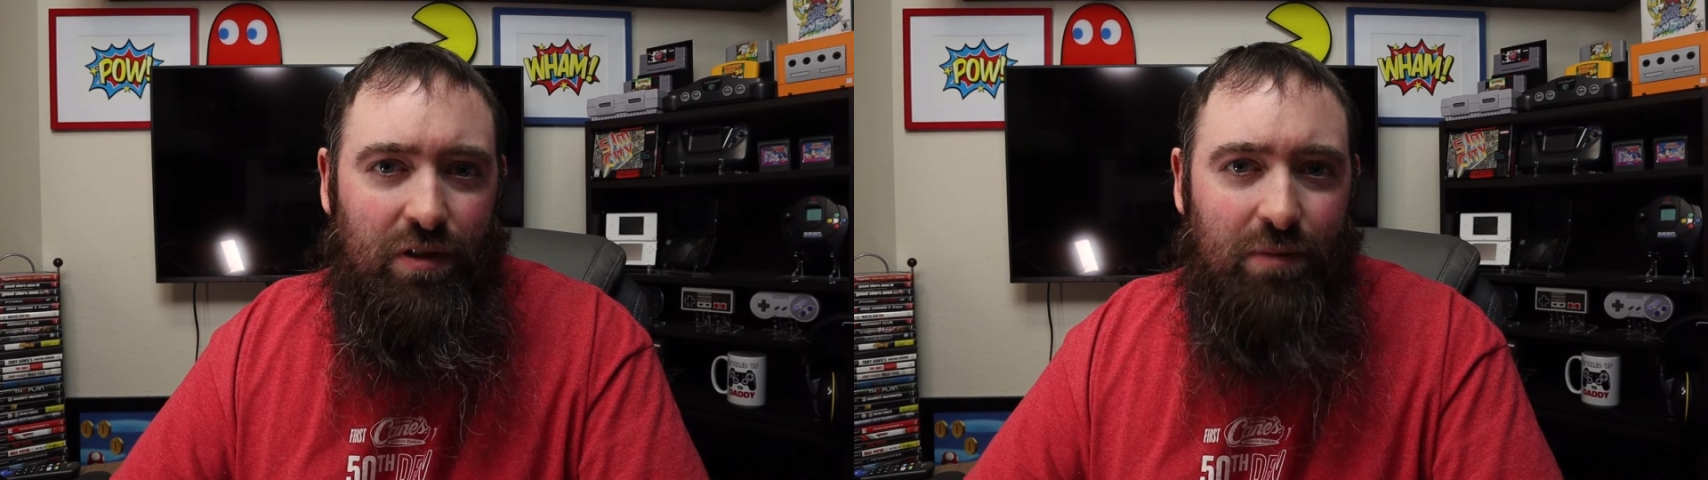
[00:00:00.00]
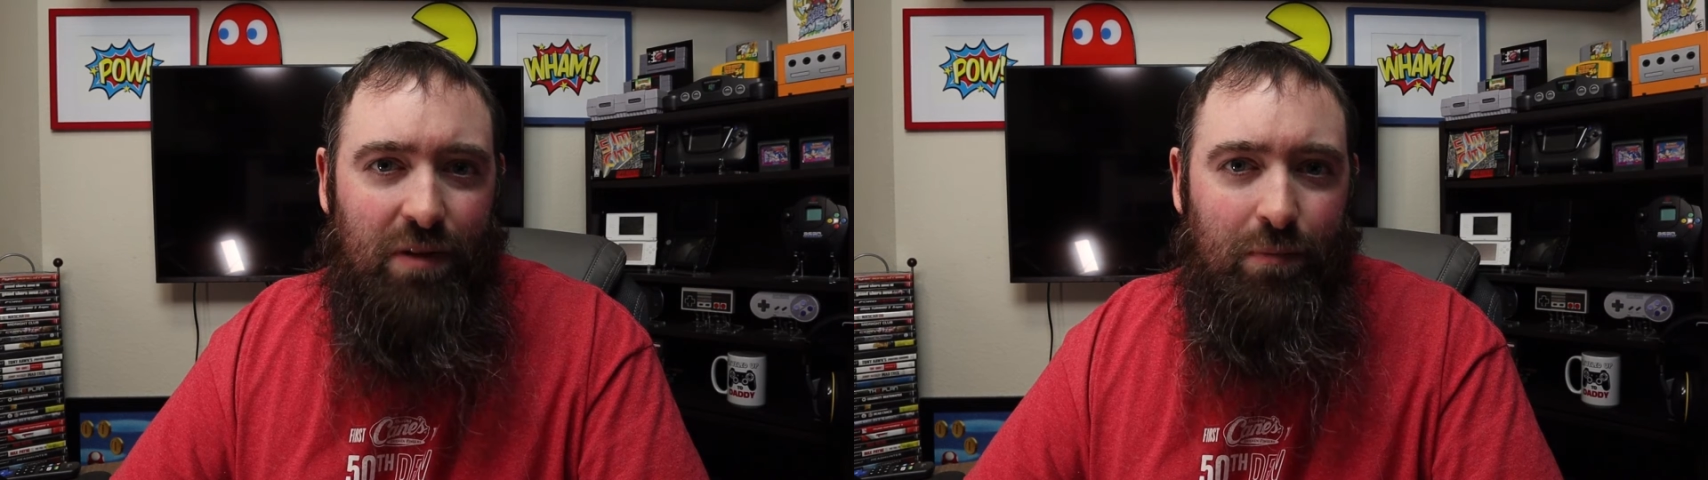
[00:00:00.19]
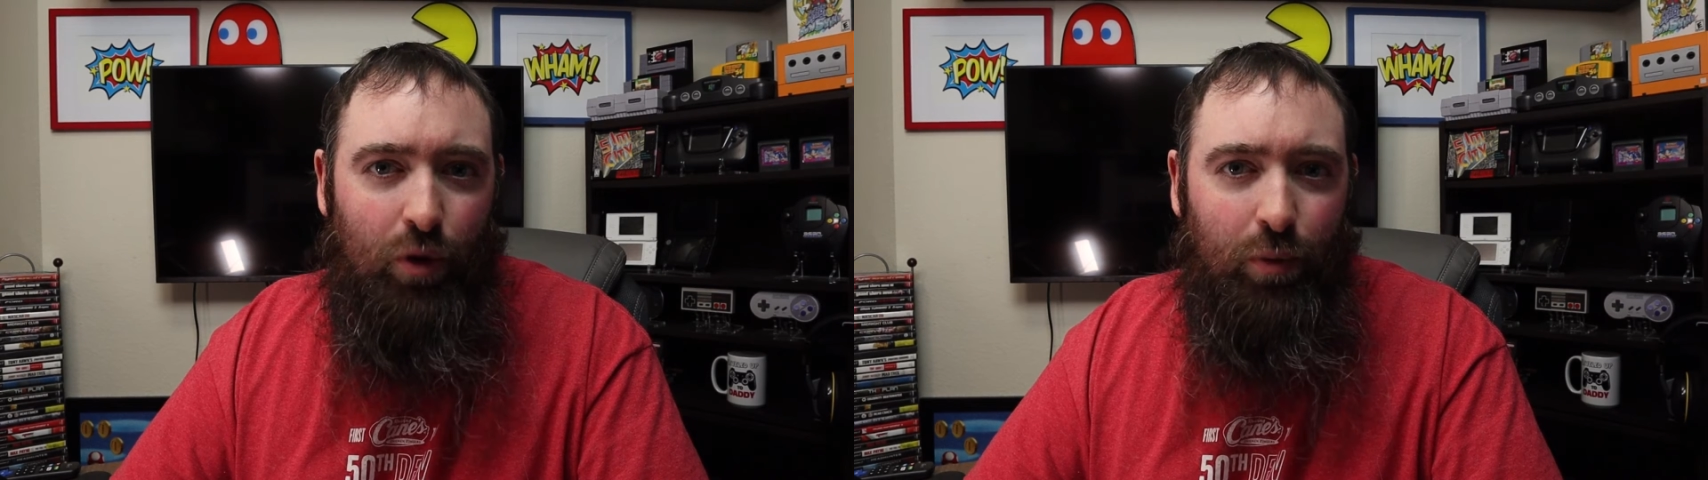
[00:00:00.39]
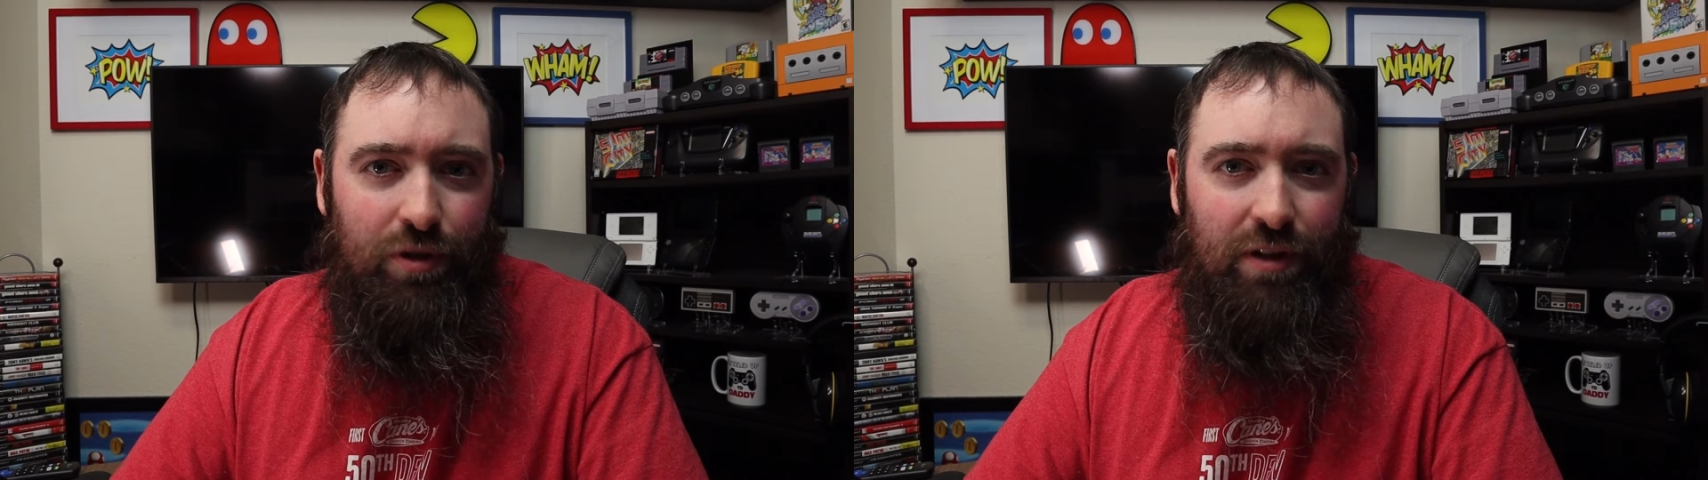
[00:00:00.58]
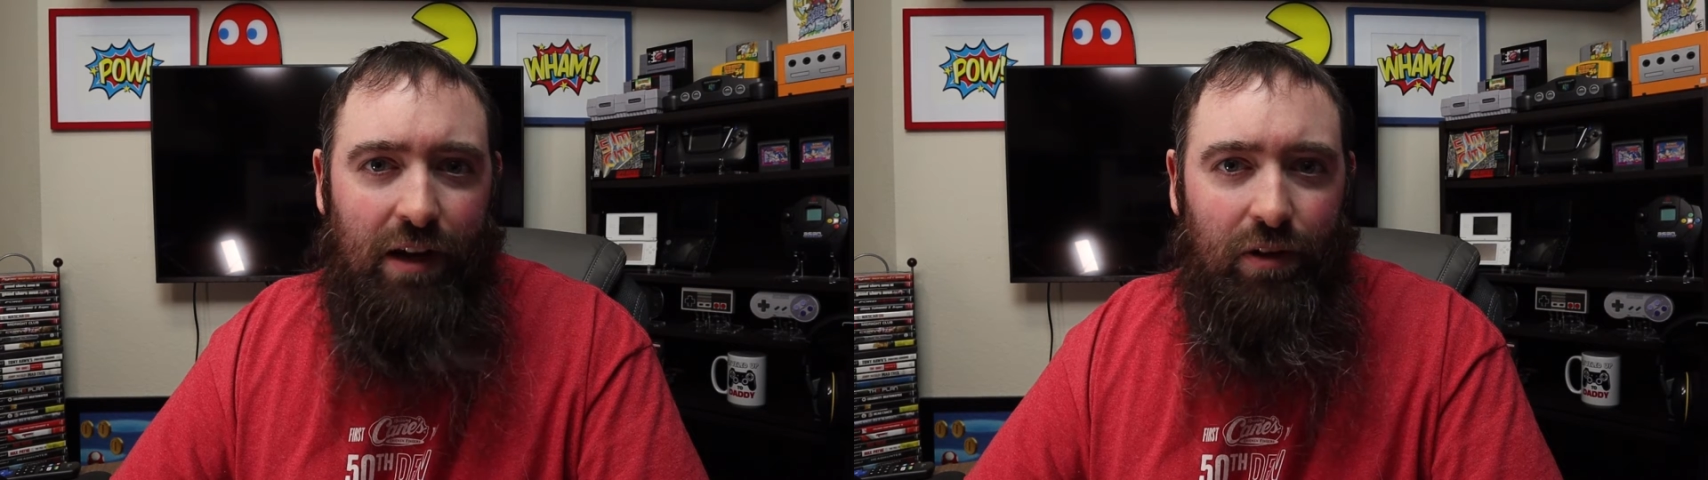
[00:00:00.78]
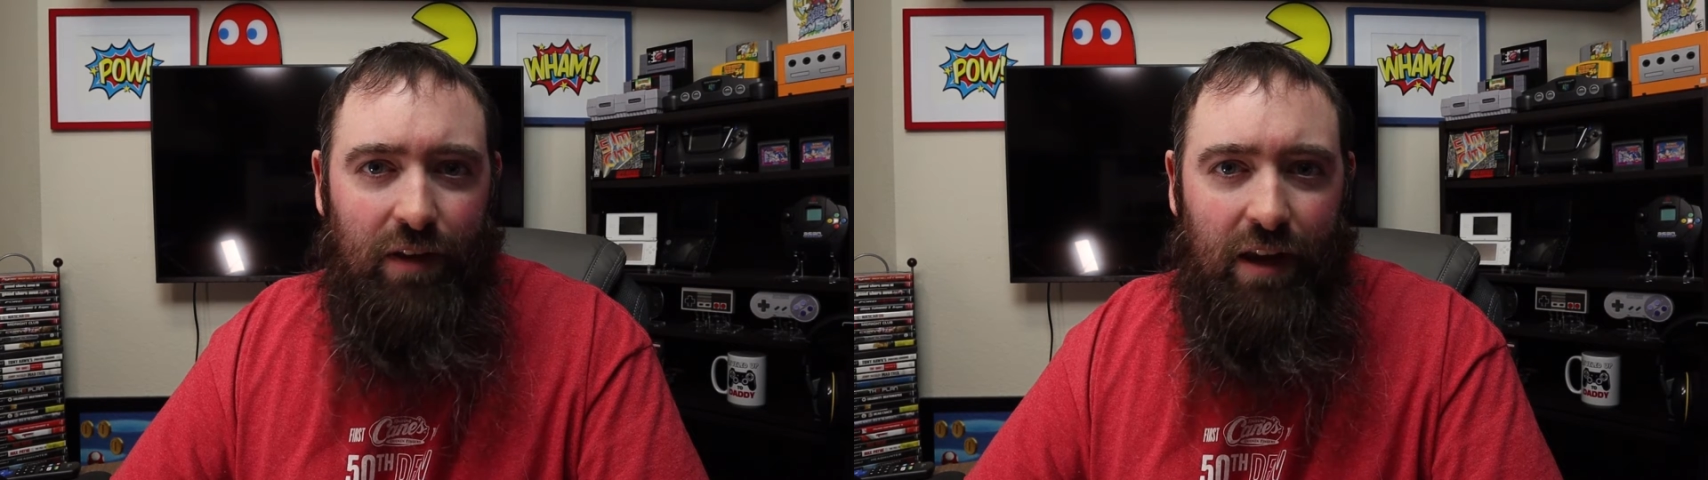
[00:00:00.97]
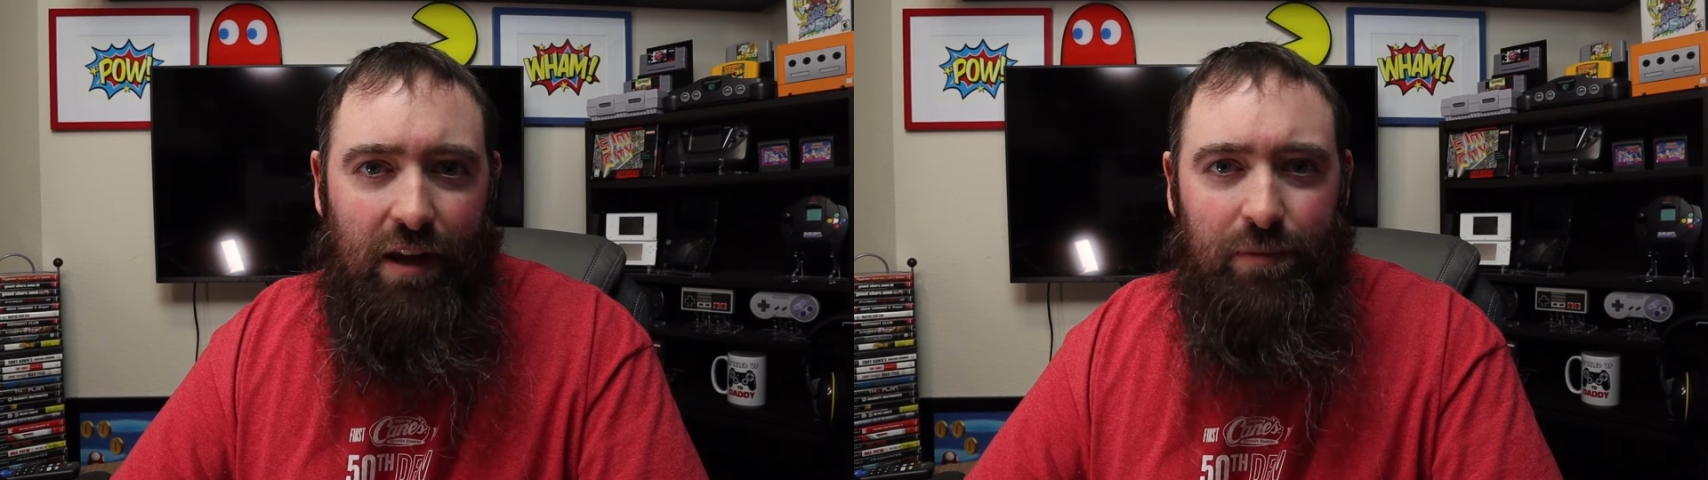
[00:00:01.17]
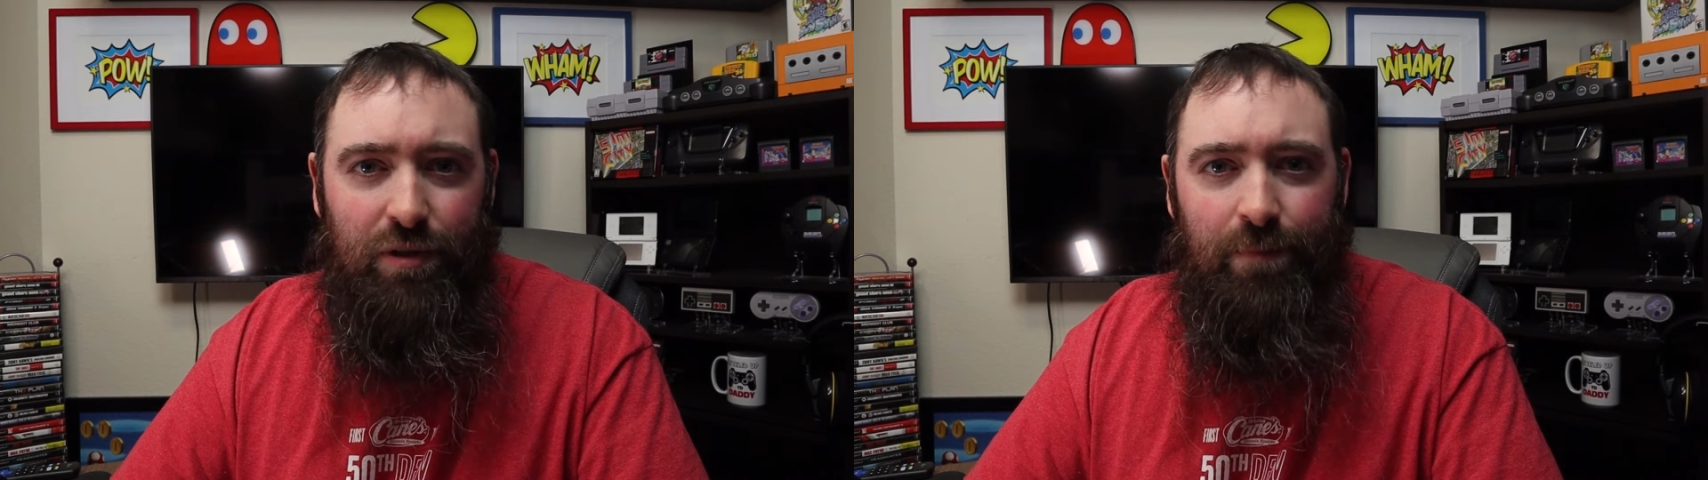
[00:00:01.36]
to be mobile style
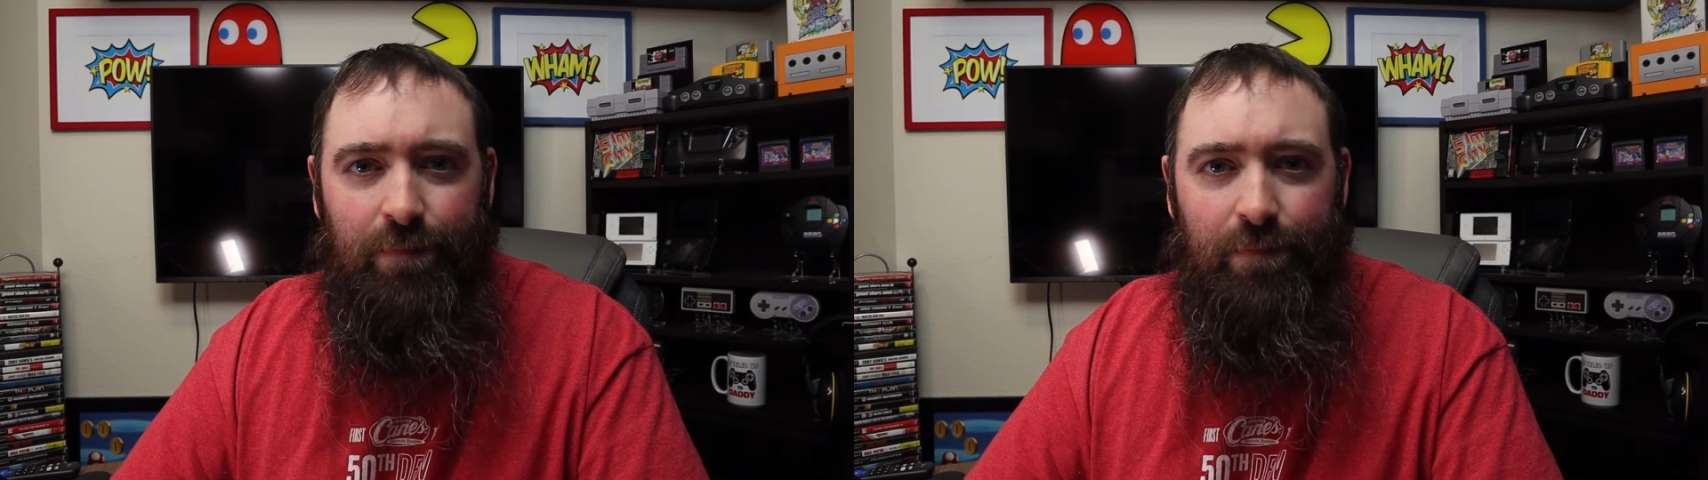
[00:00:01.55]
games.